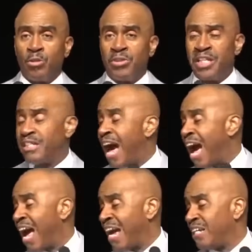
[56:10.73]
You
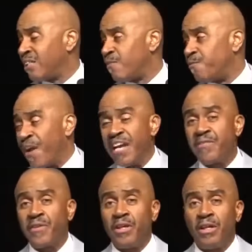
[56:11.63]
denied the faith
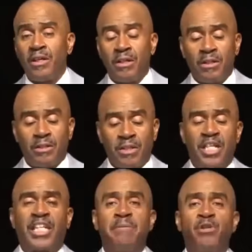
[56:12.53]
to
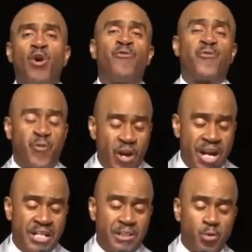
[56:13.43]
keep your
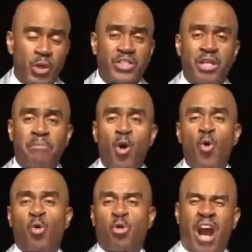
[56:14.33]
friends with some
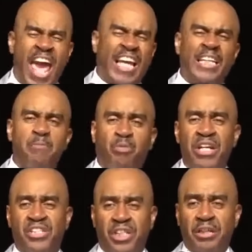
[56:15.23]
old raggedy
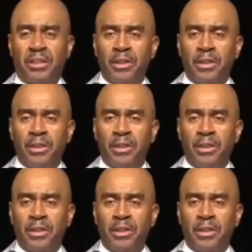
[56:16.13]
preacher.